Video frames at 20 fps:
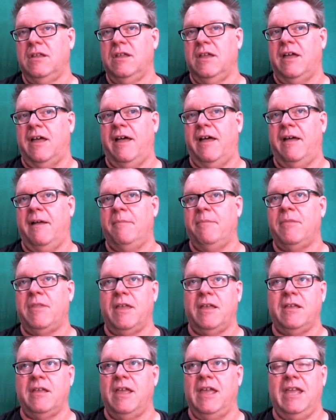Um,
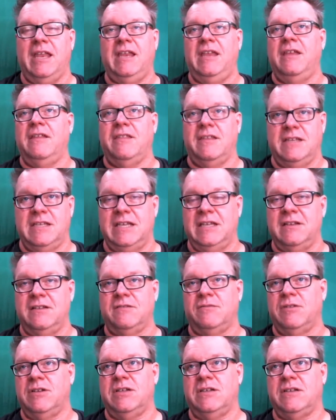like any of the data
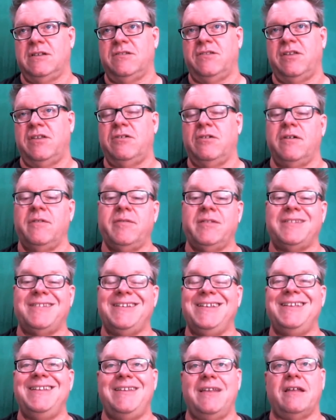is written into Cassandra, if it's an
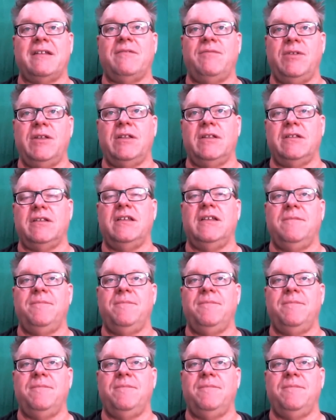index field,